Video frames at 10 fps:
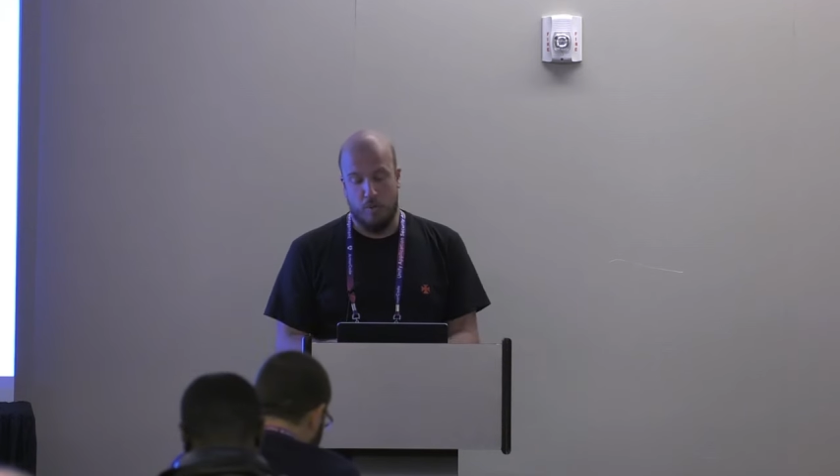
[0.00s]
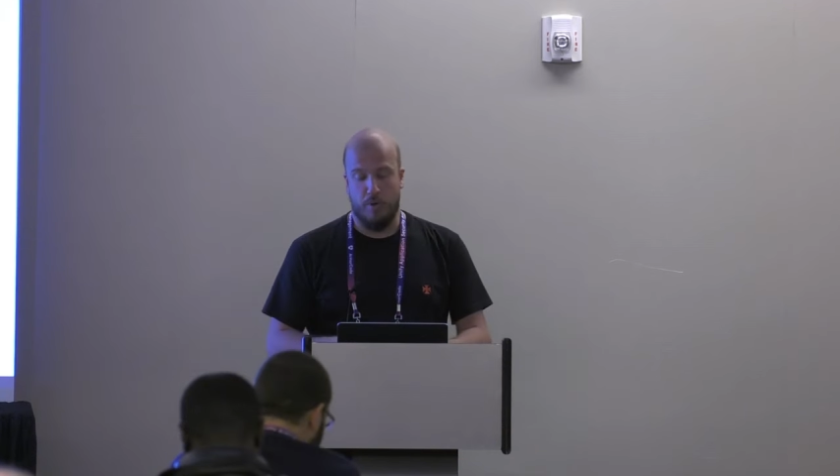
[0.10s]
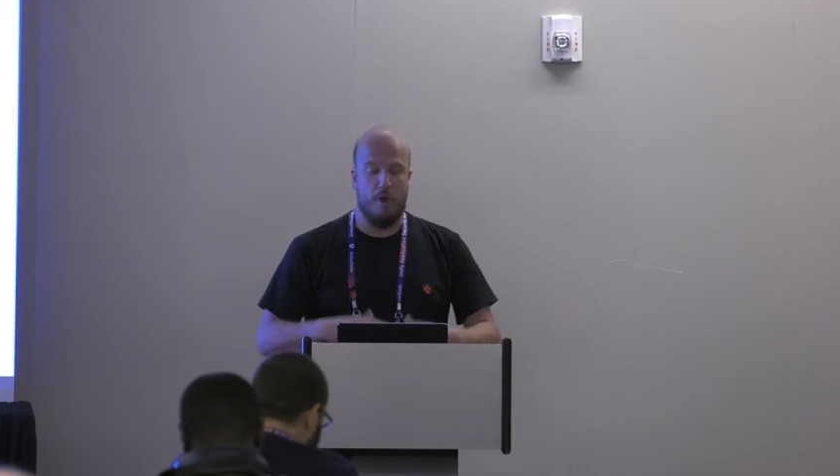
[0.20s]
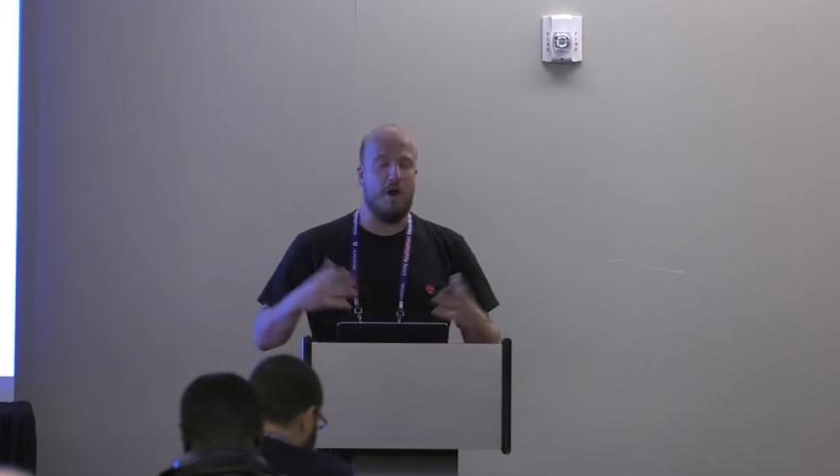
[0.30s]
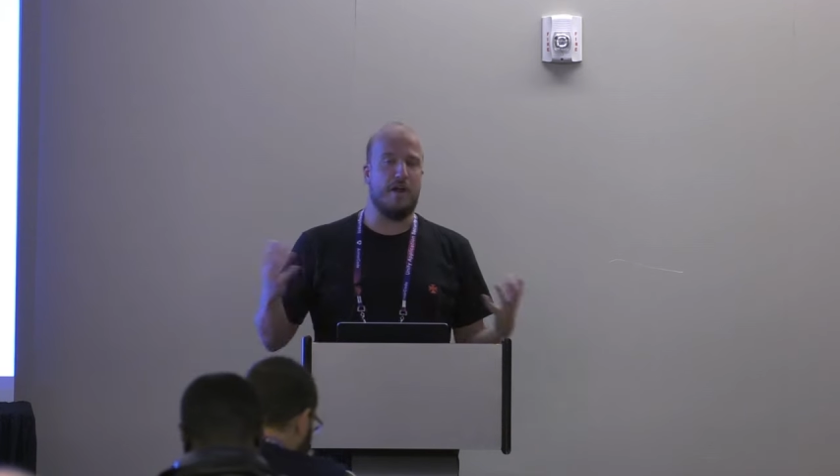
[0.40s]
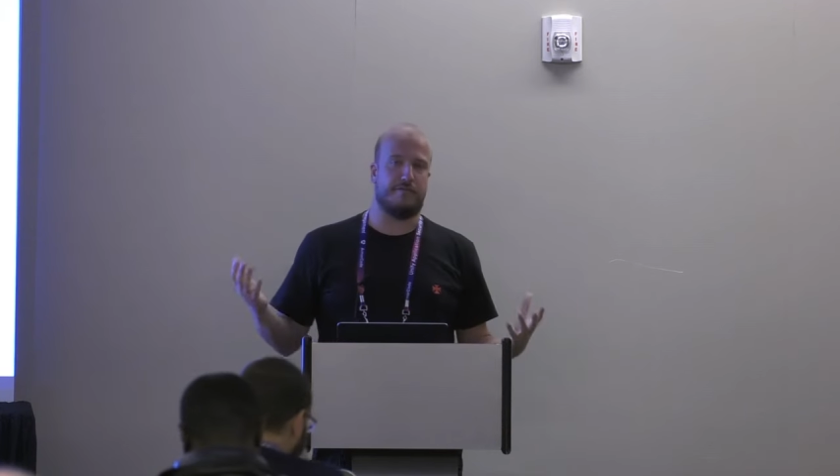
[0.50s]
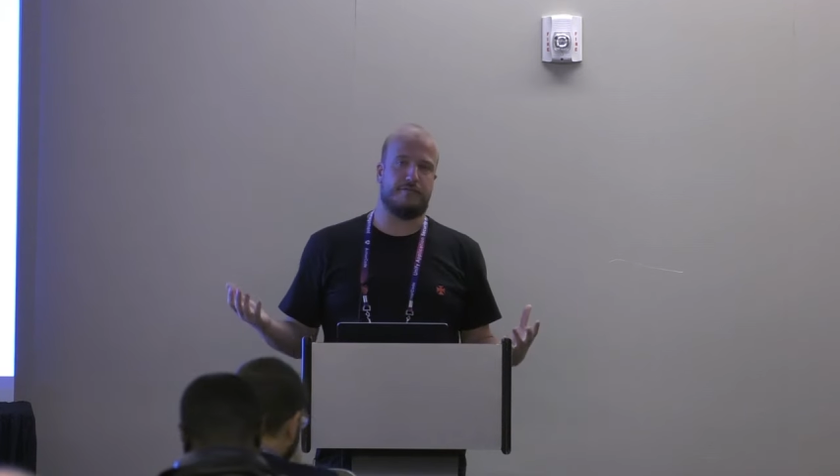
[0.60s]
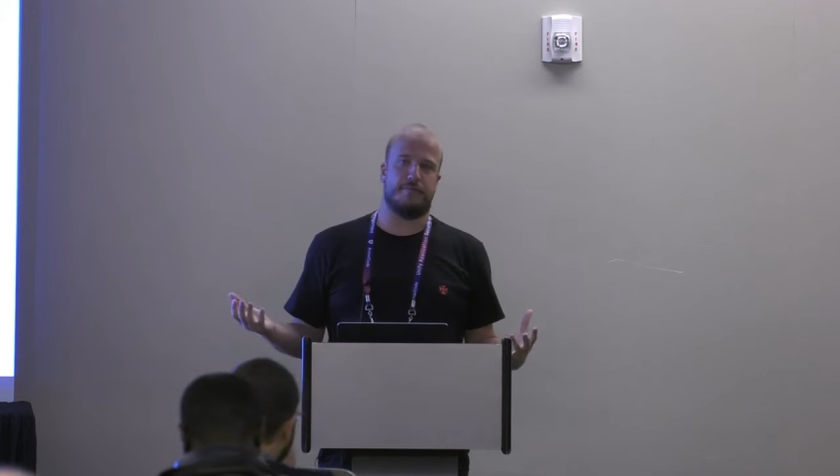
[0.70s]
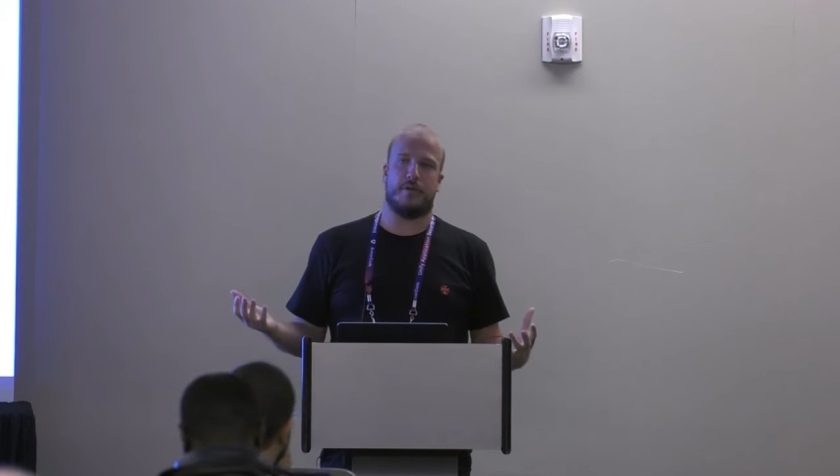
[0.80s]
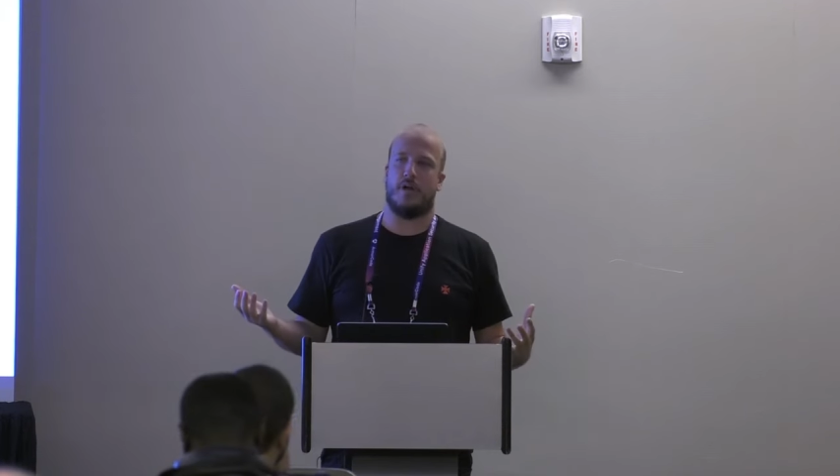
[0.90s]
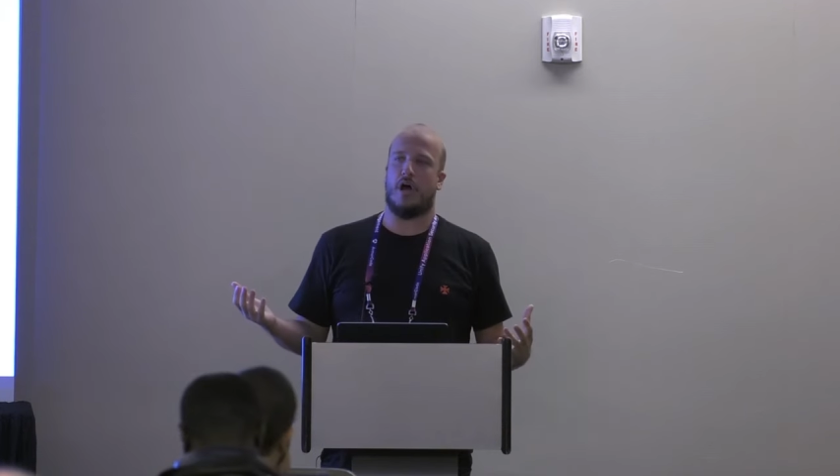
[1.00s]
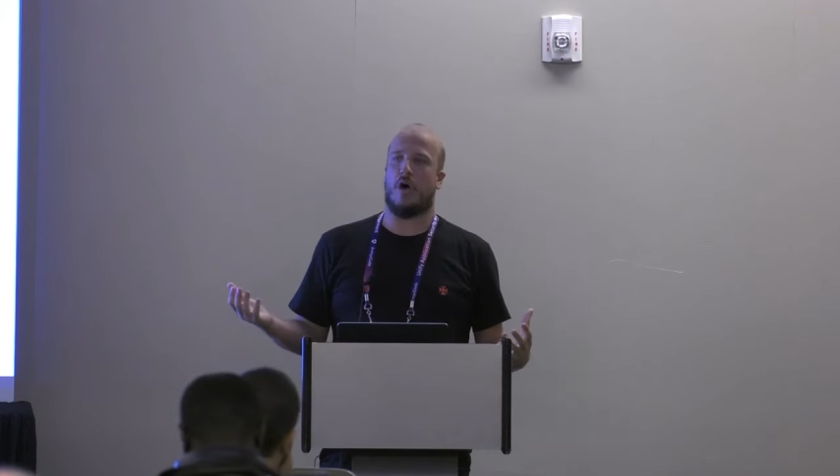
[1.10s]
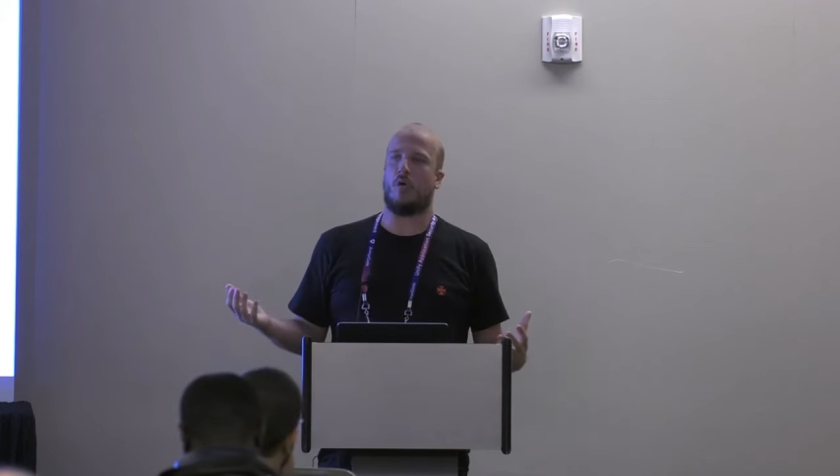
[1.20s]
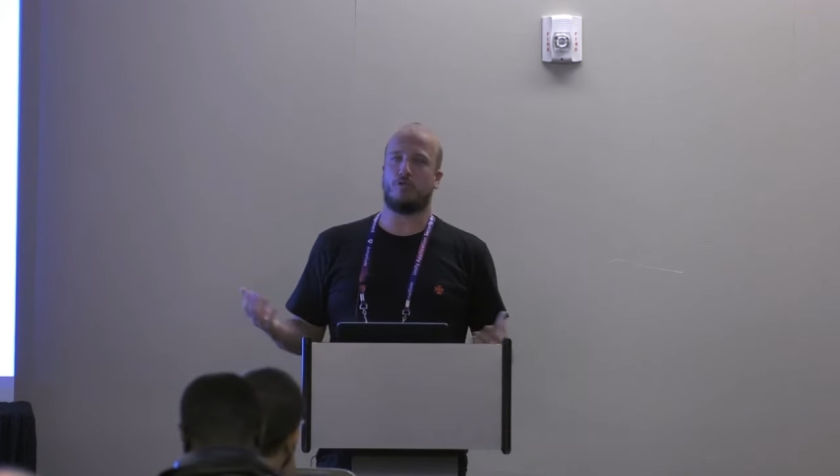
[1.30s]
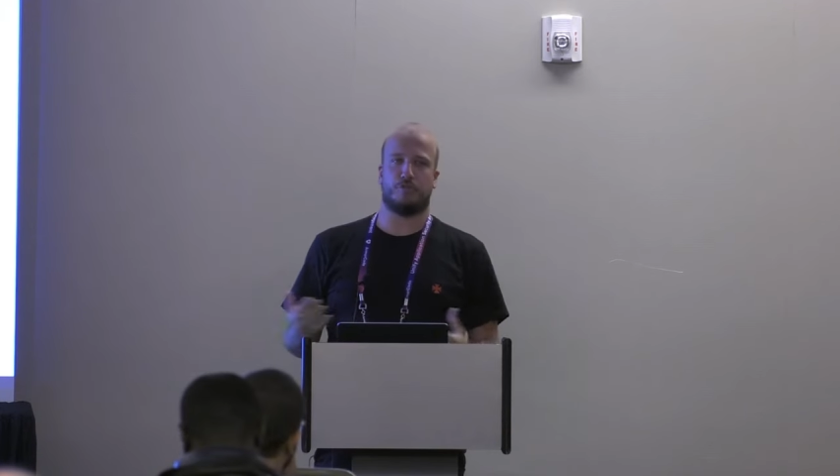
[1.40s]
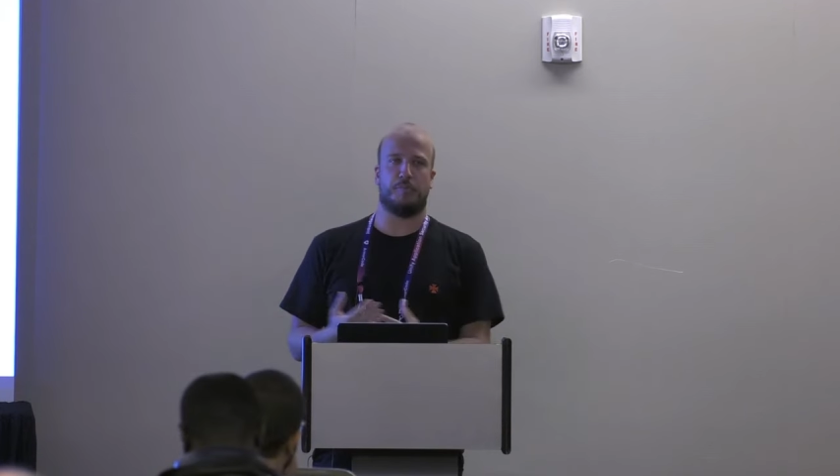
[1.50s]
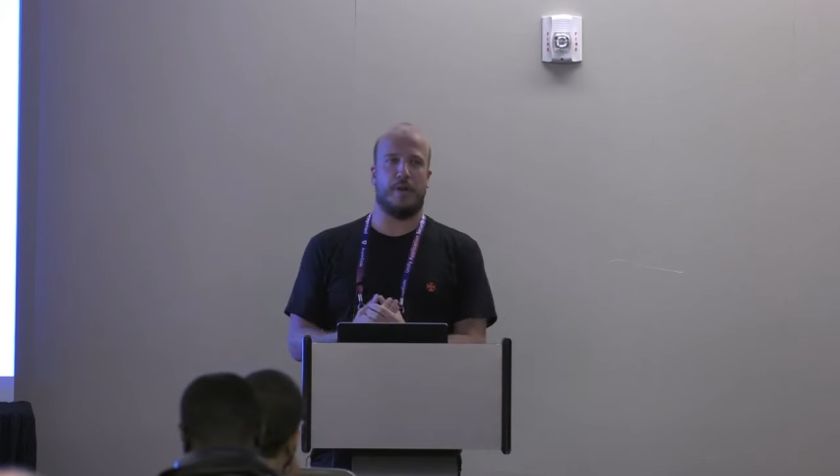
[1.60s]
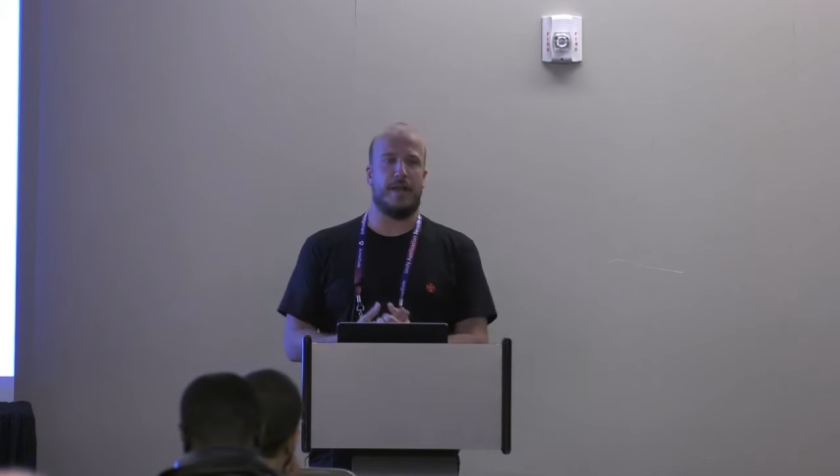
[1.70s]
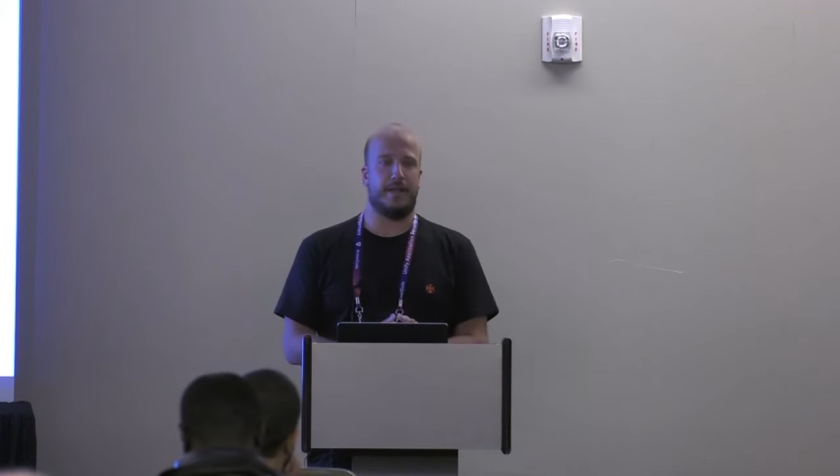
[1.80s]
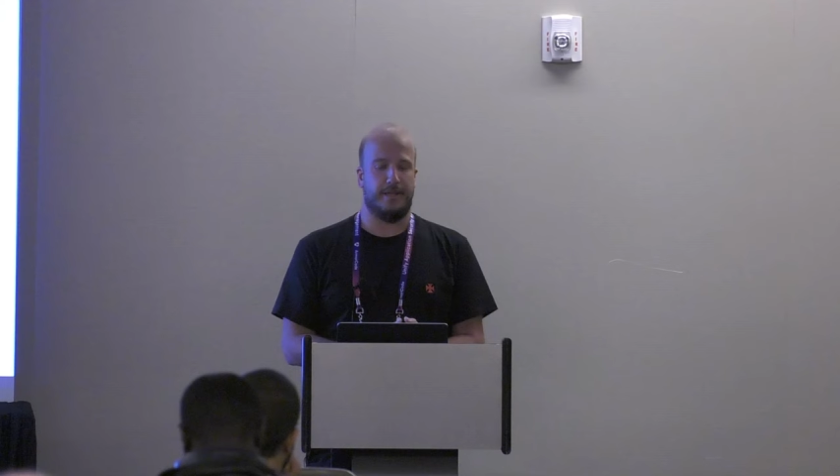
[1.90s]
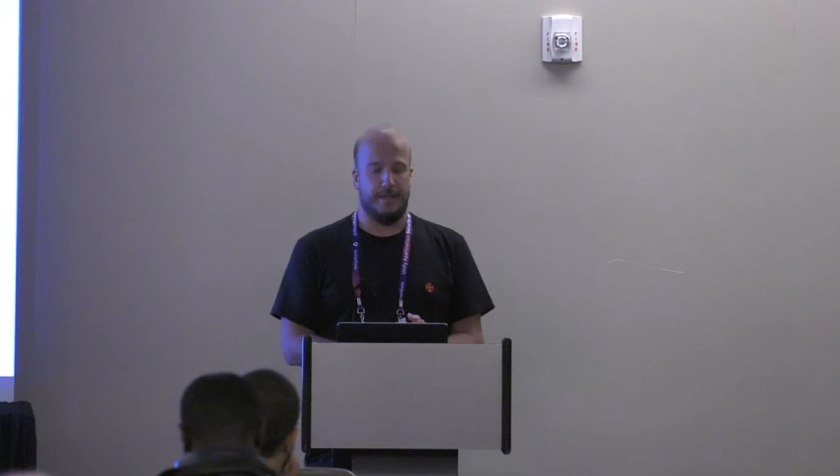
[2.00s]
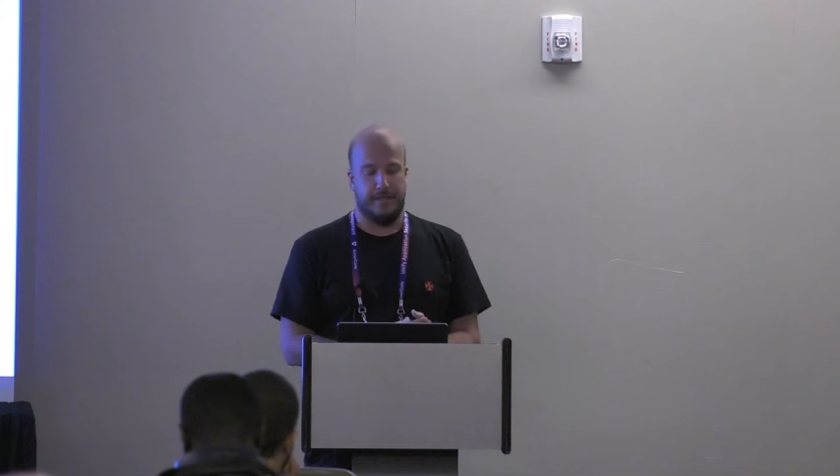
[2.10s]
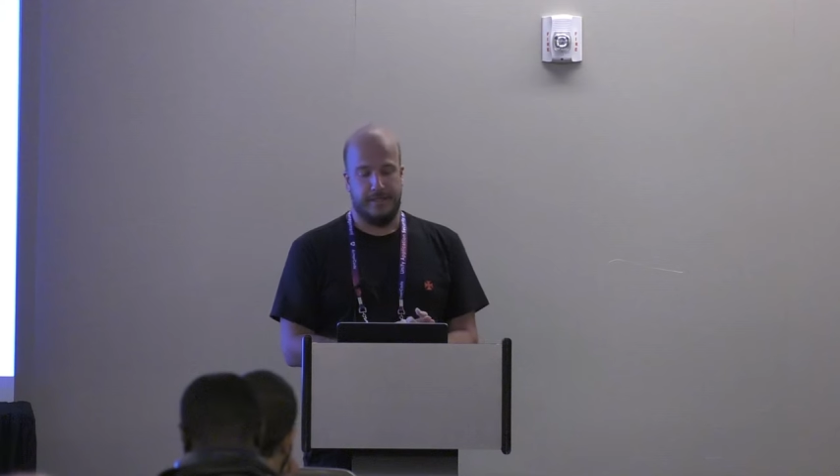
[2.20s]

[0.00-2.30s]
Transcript: We all have a role to play